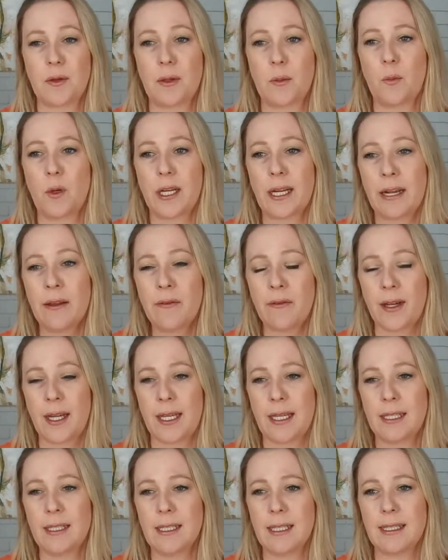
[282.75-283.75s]
And what I
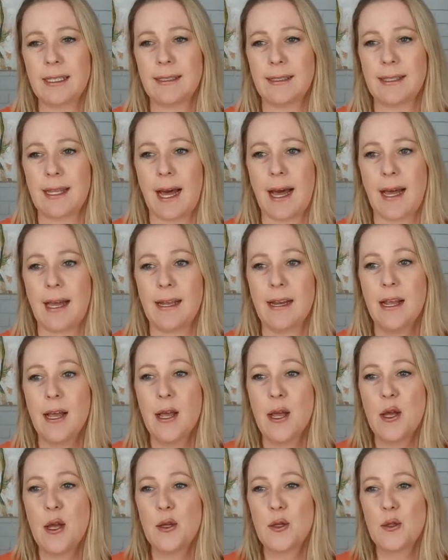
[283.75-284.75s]
find is that
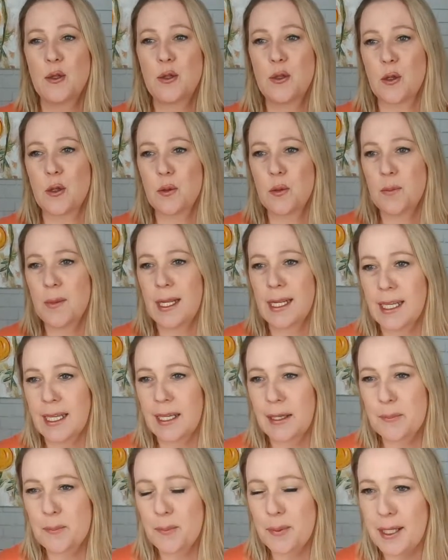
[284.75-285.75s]
so
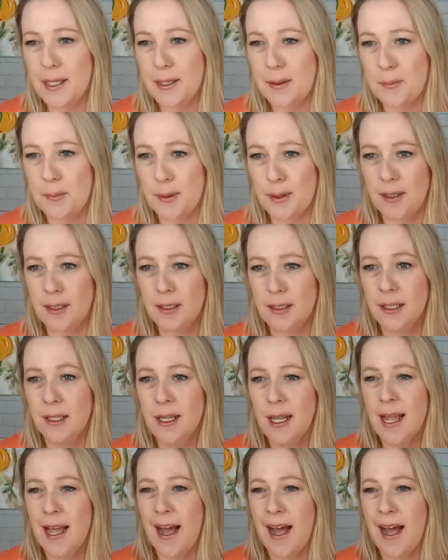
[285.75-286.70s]
many people,